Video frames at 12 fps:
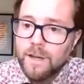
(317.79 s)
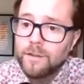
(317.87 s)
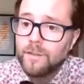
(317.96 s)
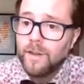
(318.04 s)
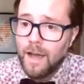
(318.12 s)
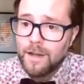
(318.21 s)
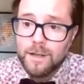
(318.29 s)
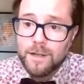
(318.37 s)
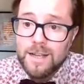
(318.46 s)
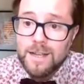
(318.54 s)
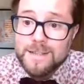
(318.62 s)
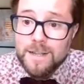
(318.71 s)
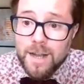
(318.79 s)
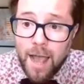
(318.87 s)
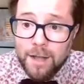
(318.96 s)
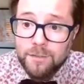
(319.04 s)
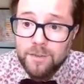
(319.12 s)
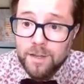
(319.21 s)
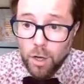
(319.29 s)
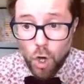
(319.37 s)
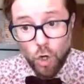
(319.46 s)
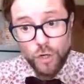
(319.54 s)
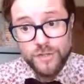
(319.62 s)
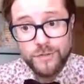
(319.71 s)
tannin is an
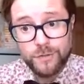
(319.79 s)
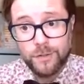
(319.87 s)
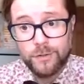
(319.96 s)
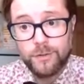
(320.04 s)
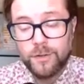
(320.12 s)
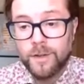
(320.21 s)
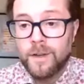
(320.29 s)
antioxidant.